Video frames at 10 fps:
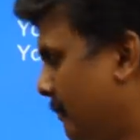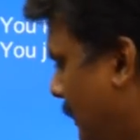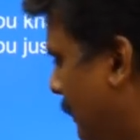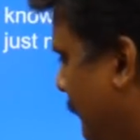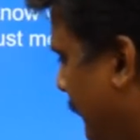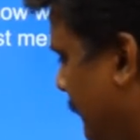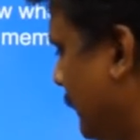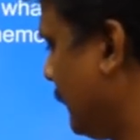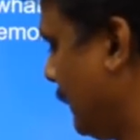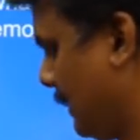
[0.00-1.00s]

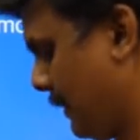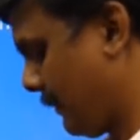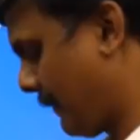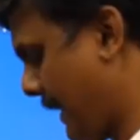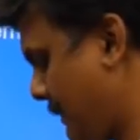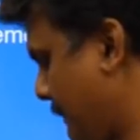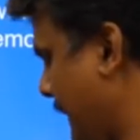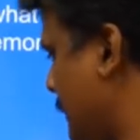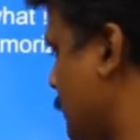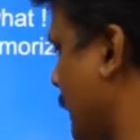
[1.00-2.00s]
Perfect. Right, my
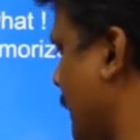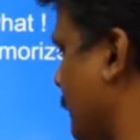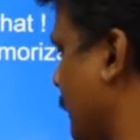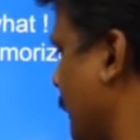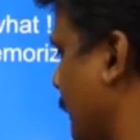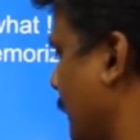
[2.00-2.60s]
dear student?